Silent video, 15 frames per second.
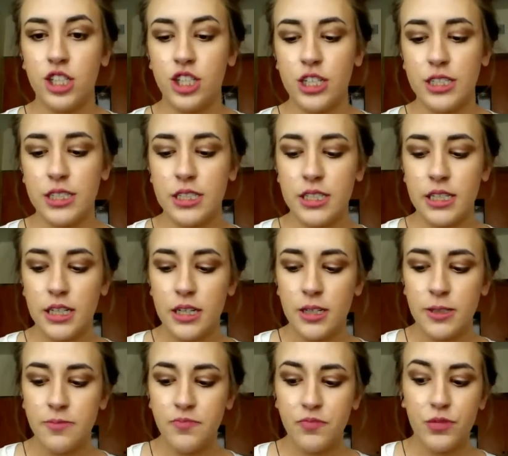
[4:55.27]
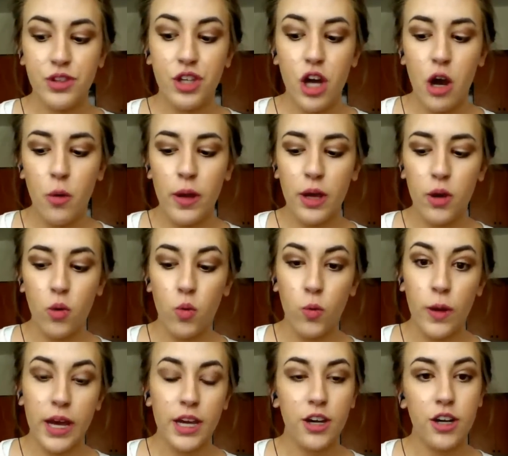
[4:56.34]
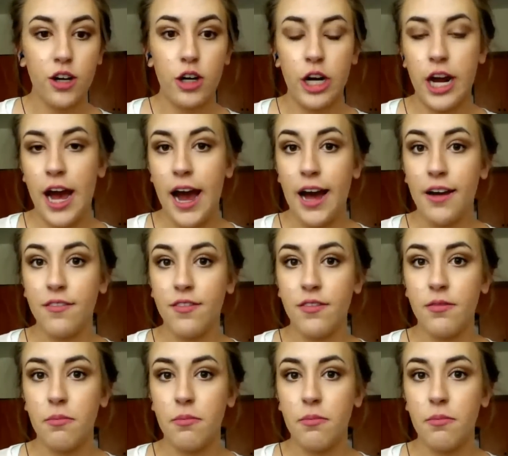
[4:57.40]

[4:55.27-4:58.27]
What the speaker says: Just knowing when you're going to have